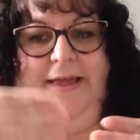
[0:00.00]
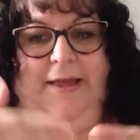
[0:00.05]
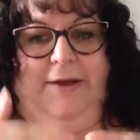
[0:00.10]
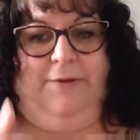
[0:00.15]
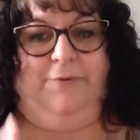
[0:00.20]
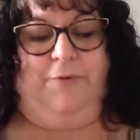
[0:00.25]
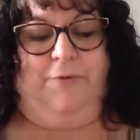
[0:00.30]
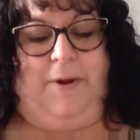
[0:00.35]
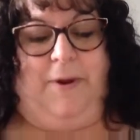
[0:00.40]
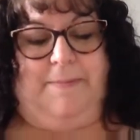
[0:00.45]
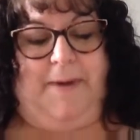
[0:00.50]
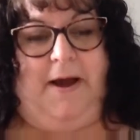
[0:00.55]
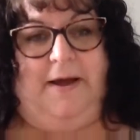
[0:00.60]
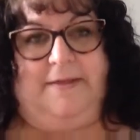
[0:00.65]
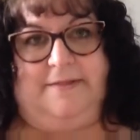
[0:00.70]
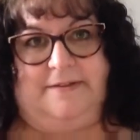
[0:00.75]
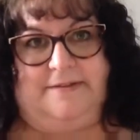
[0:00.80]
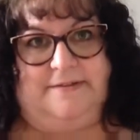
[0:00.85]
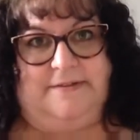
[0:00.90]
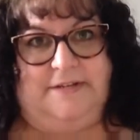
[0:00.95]
right
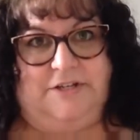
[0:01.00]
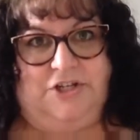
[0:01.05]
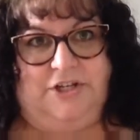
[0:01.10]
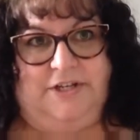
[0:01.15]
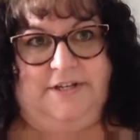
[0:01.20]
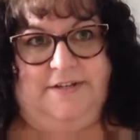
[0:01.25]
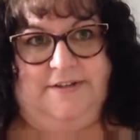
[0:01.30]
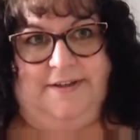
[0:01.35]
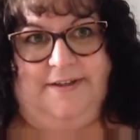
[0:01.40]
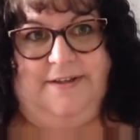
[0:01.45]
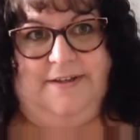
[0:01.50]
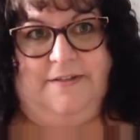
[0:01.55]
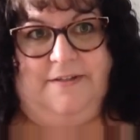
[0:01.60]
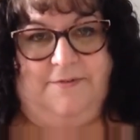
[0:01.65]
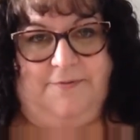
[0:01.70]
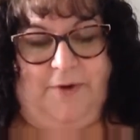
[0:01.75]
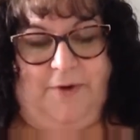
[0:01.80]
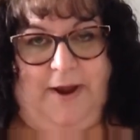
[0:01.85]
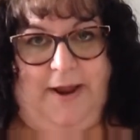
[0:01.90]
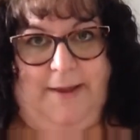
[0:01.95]
behind the stitching in the
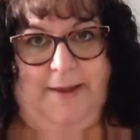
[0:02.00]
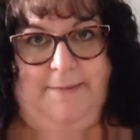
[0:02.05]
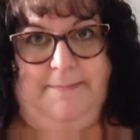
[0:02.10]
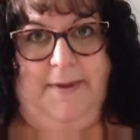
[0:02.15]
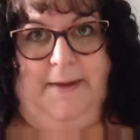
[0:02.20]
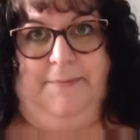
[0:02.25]
frame.